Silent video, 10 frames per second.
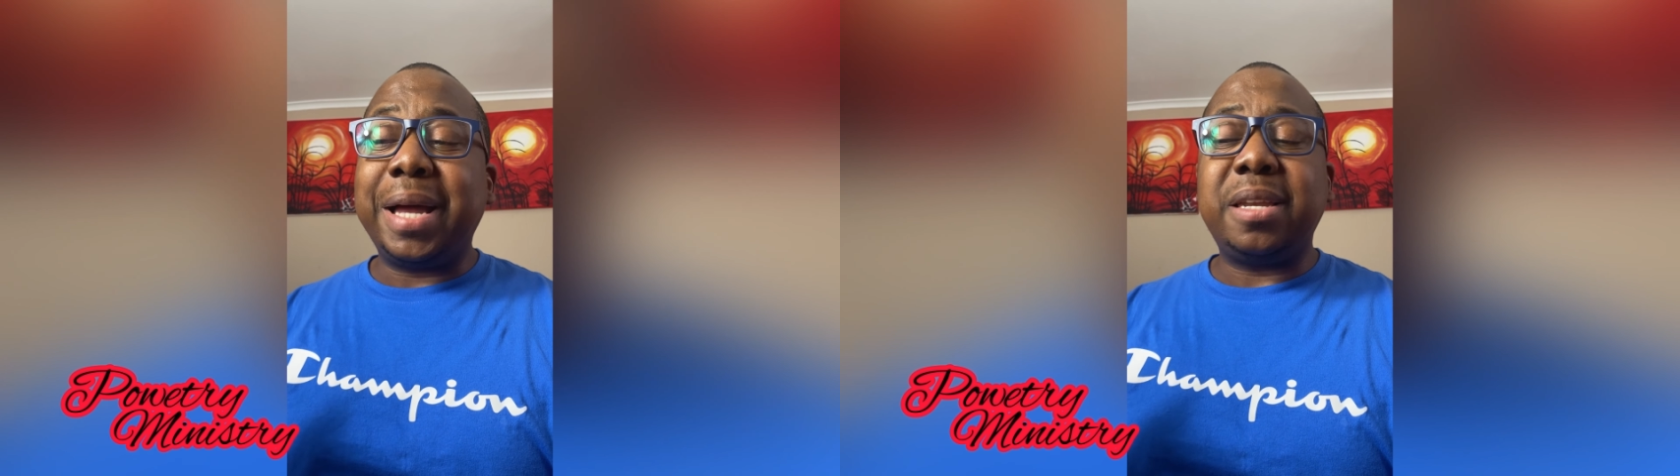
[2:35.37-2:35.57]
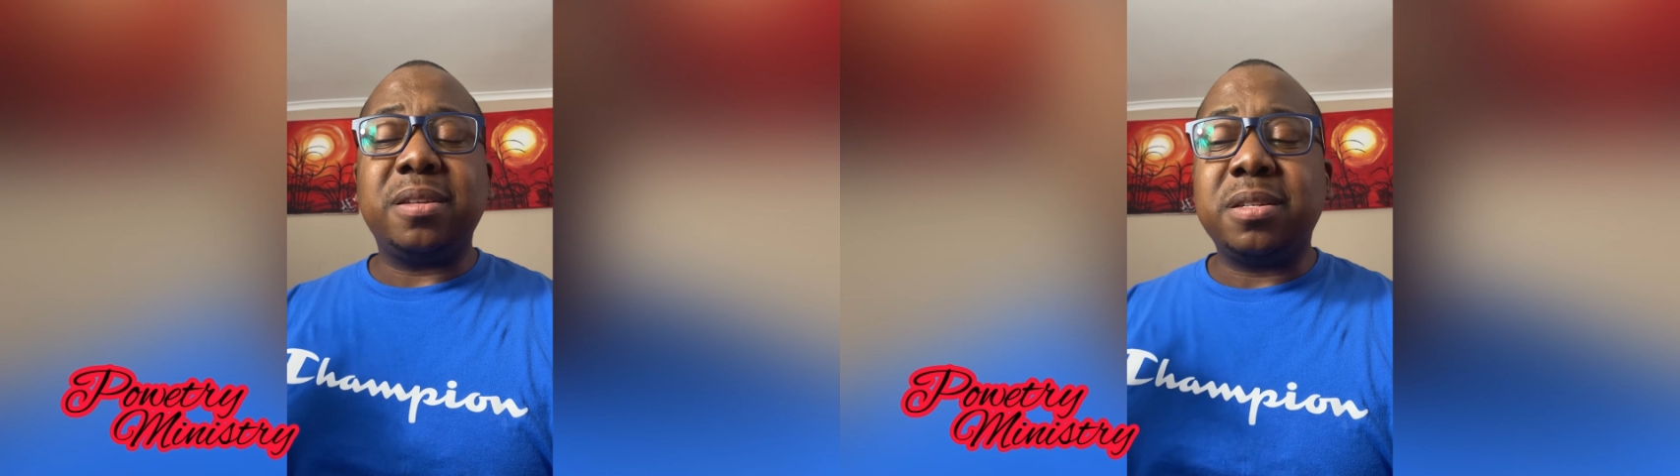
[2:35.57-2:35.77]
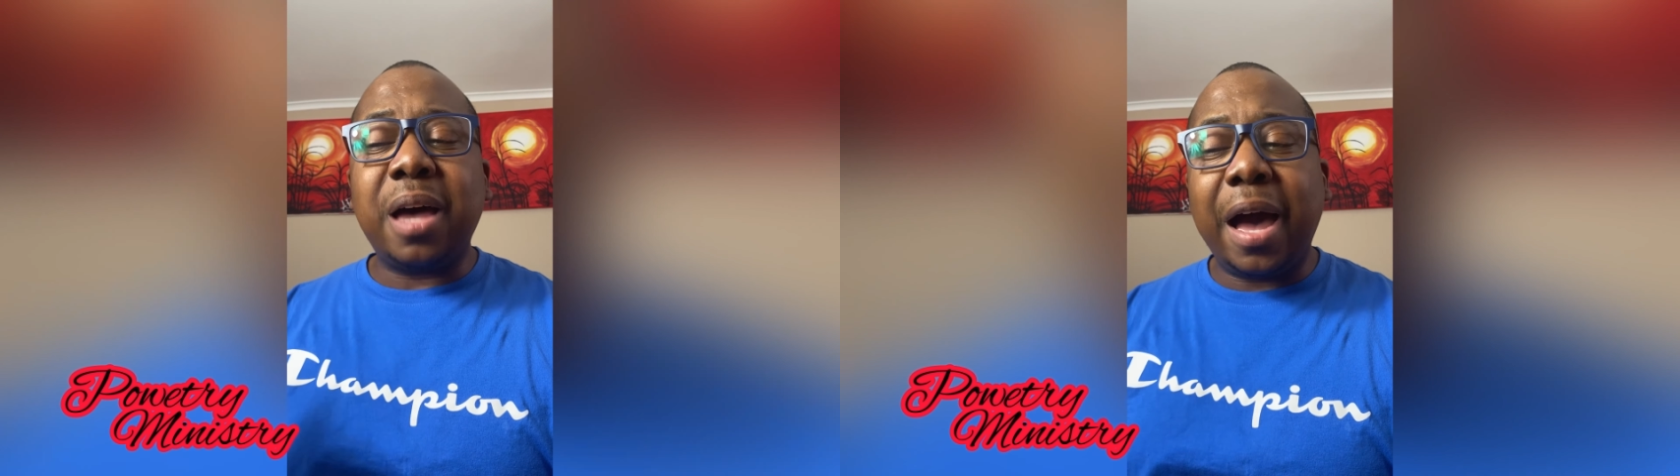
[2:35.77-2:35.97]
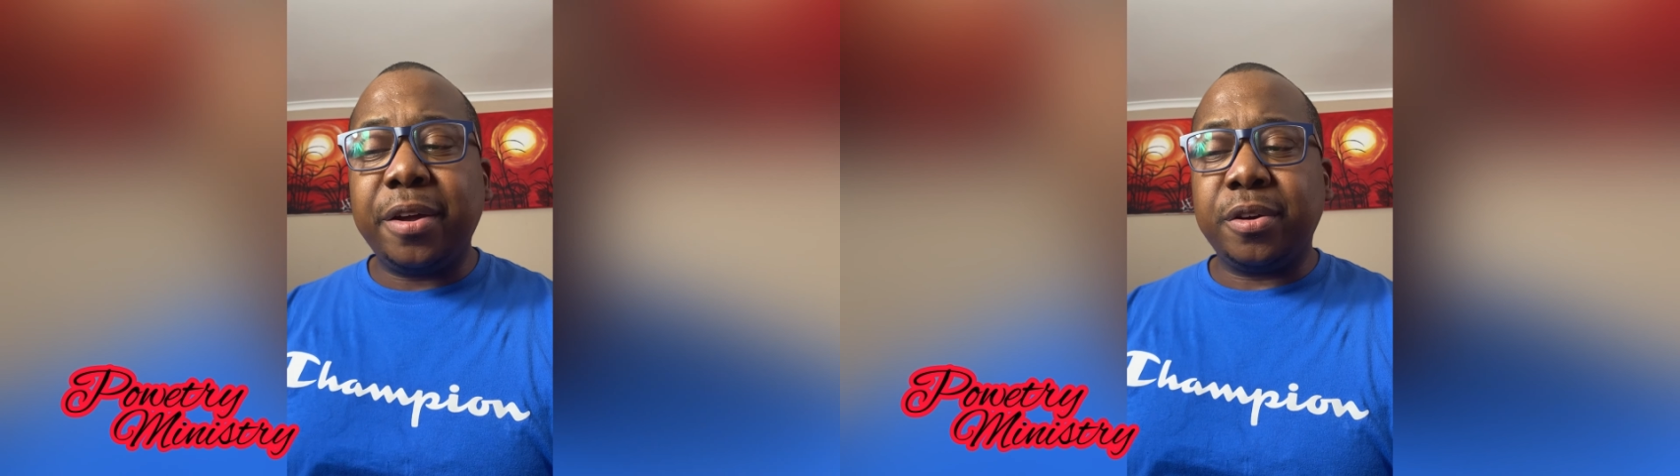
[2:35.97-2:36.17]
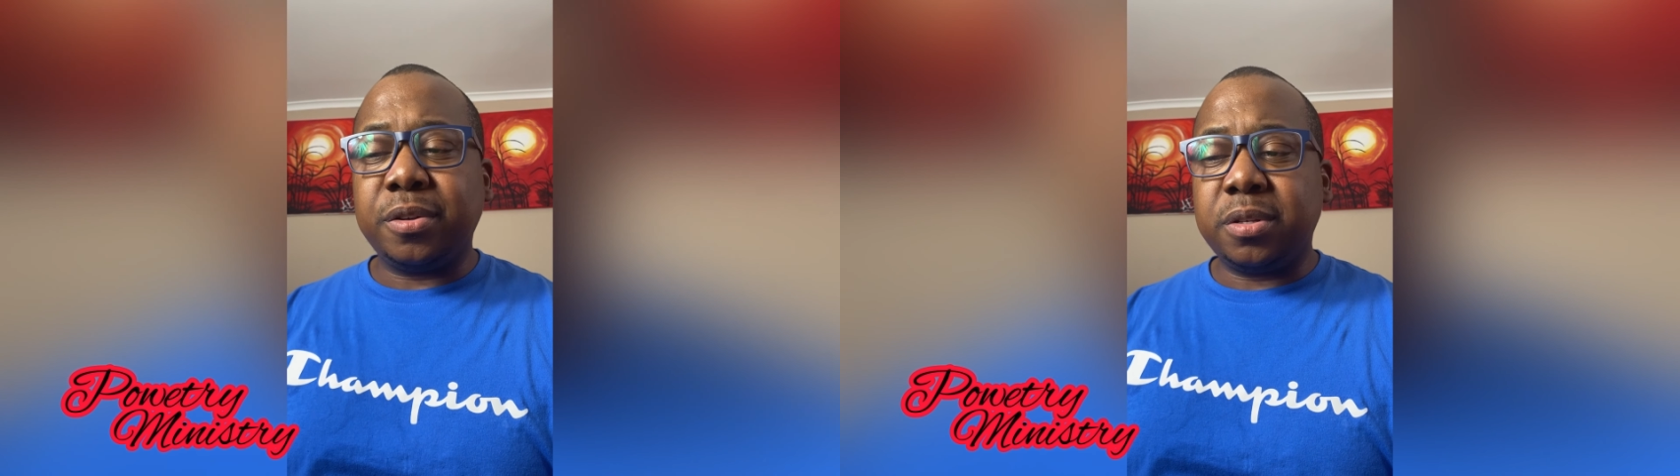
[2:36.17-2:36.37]

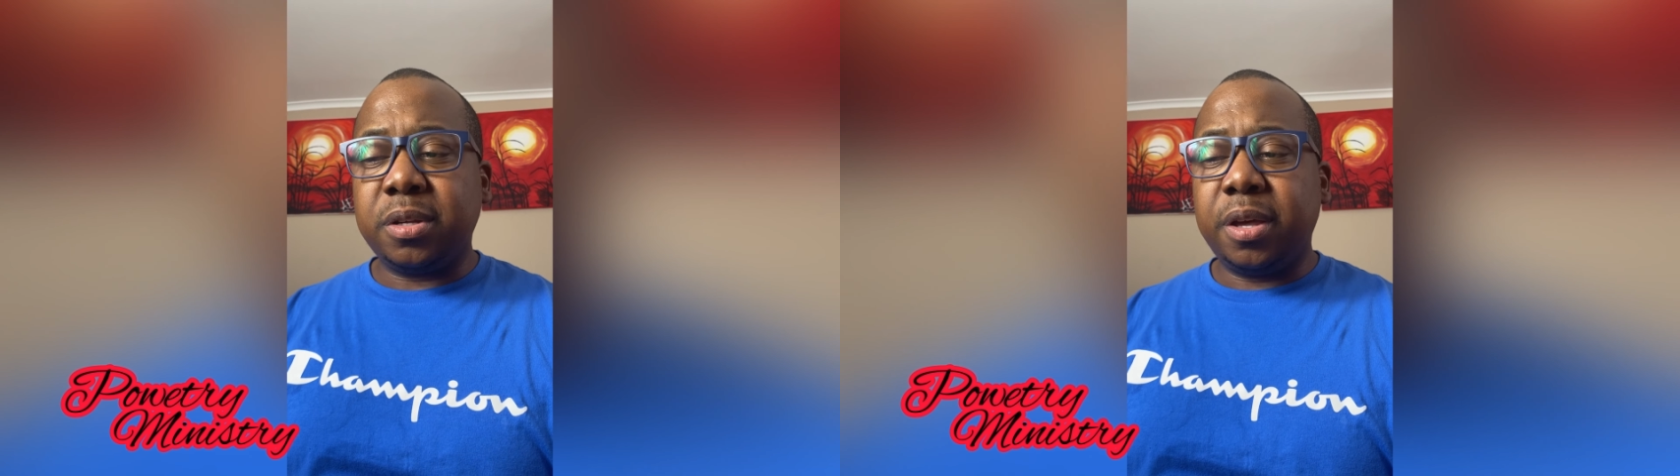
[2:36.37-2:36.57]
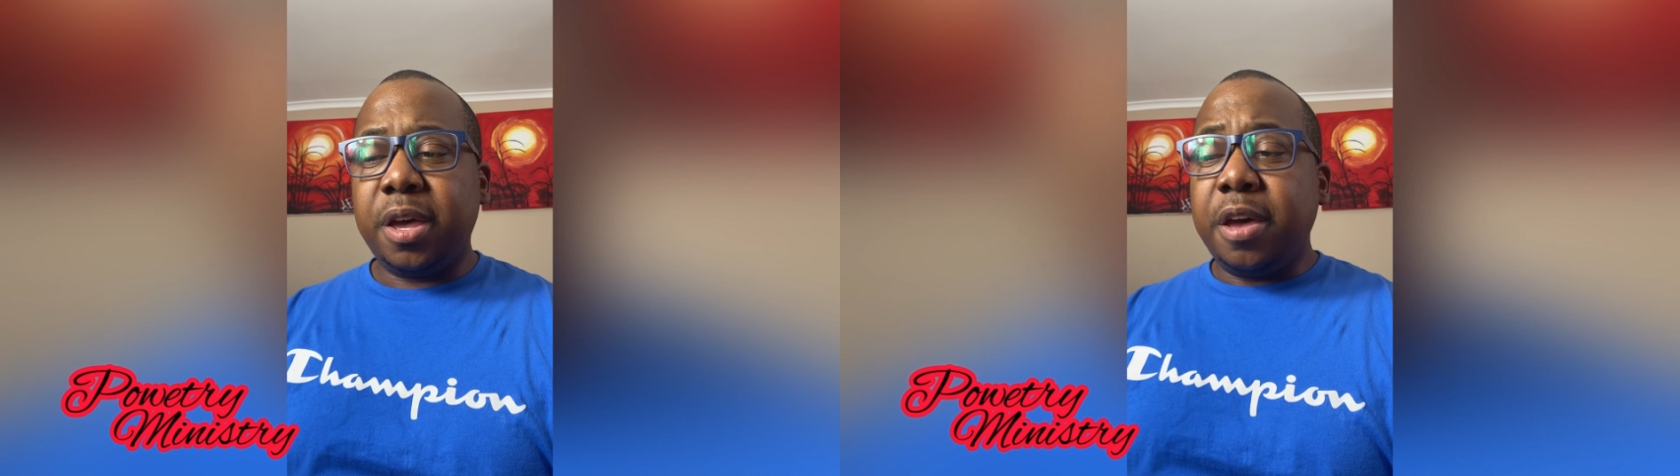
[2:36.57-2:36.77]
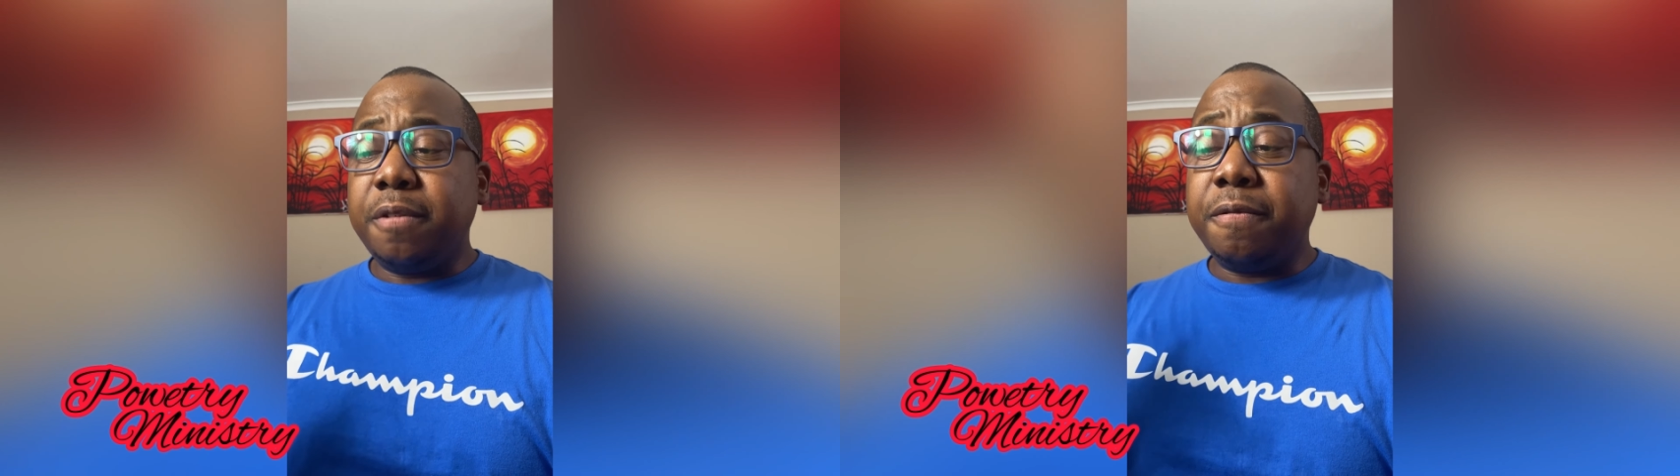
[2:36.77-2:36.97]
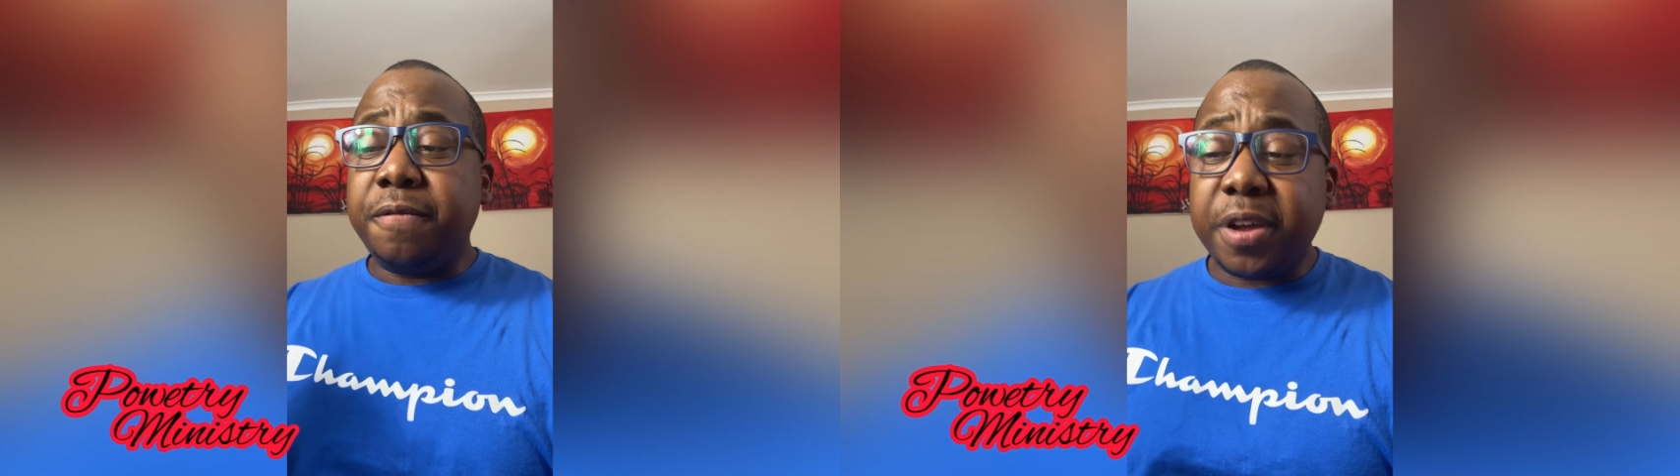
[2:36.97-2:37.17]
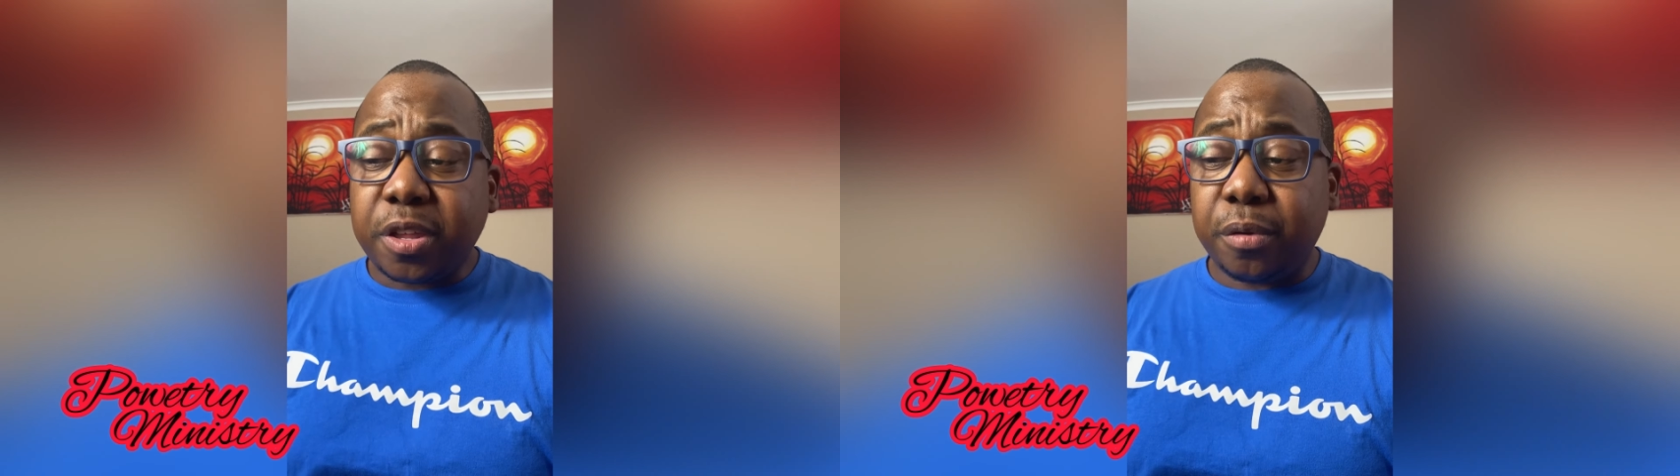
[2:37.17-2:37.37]
desires.
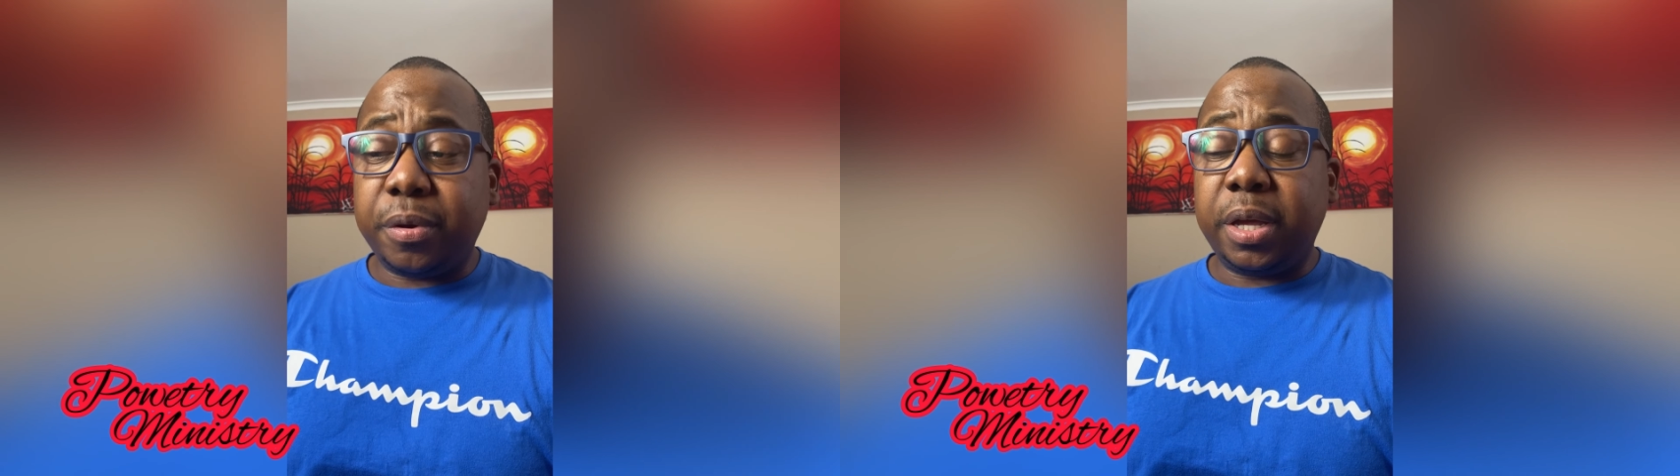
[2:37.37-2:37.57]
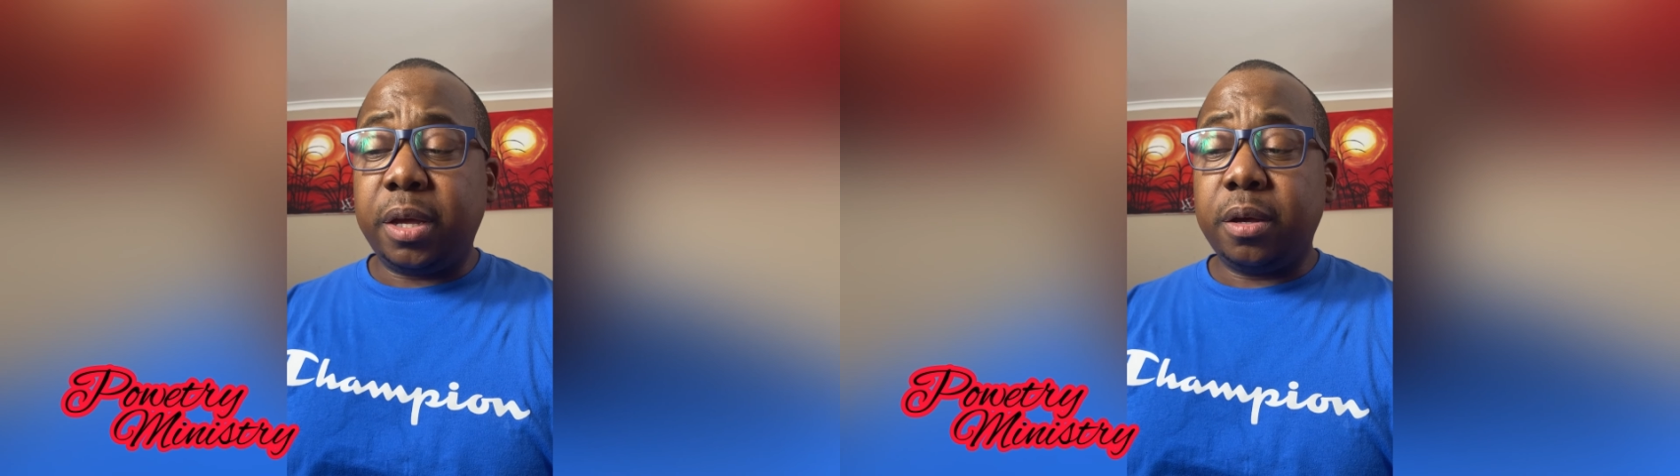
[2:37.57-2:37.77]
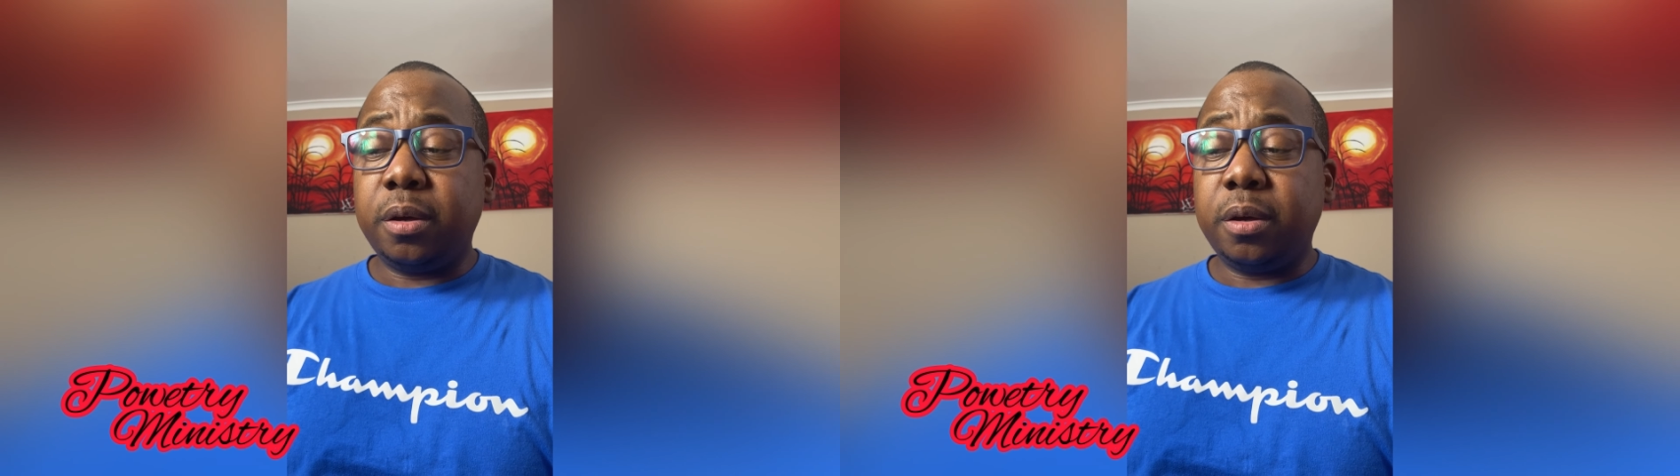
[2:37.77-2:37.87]
Victory